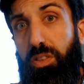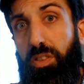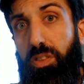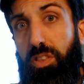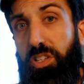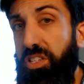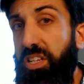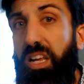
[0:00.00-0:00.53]
the
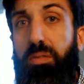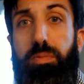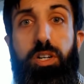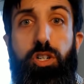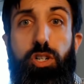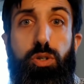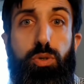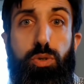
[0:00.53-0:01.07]
same
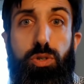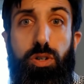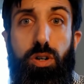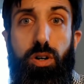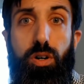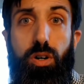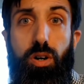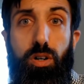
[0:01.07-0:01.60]
issues
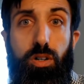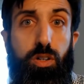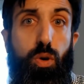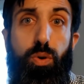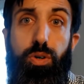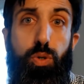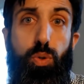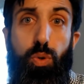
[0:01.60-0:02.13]
are
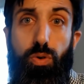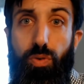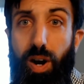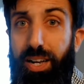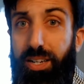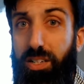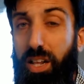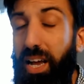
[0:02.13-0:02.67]
going to
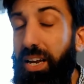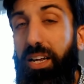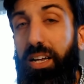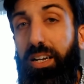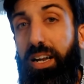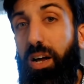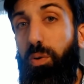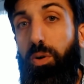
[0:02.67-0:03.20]
arise. Lightning
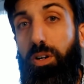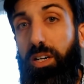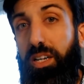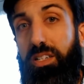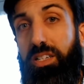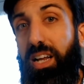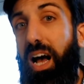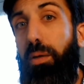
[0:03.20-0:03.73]
Network has
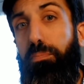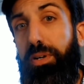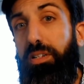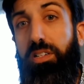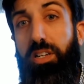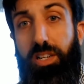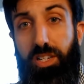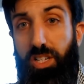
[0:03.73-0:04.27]
not been
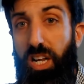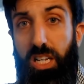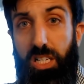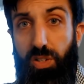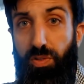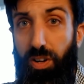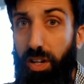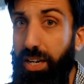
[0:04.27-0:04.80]

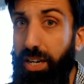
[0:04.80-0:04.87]
successful. I